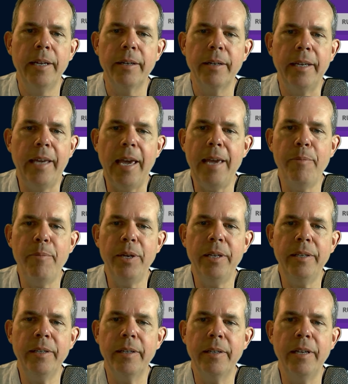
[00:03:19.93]

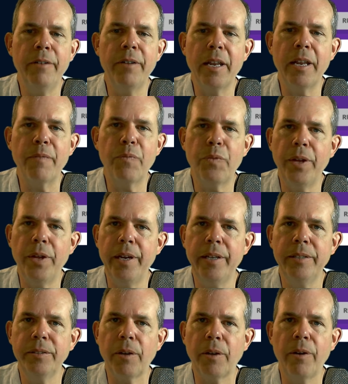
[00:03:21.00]
gaming, Internet of
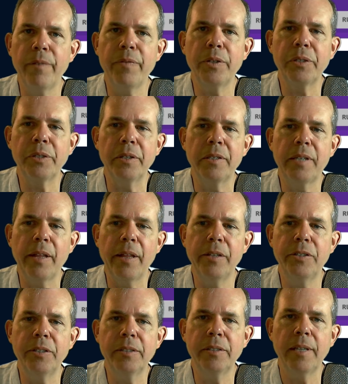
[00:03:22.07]
Things, artificial
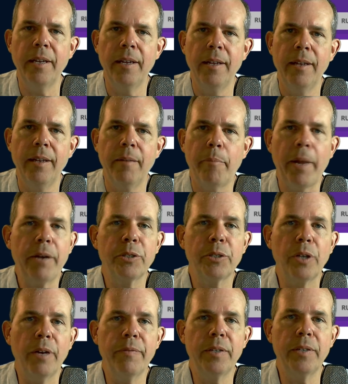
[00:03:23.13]
intelligence.
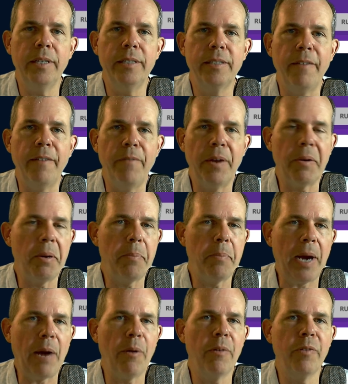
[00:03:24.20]
Microsoft is a very
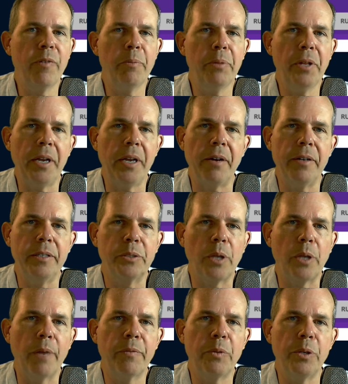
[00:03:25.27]
powerful player in
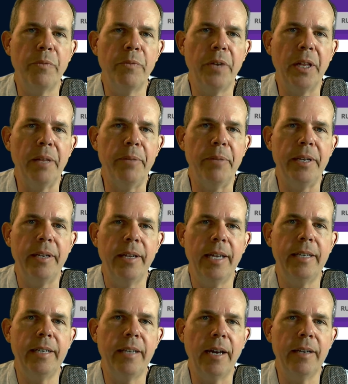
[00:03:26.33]
software development,
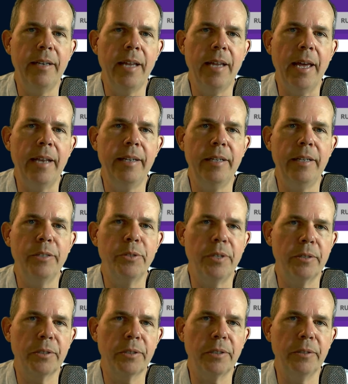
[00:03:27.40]
and .NET is
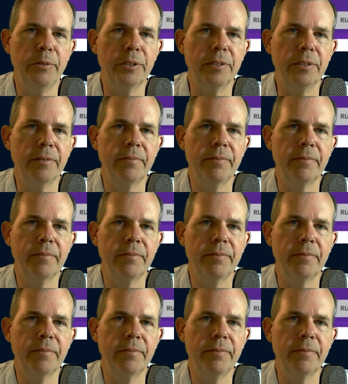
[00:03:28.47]
their solution.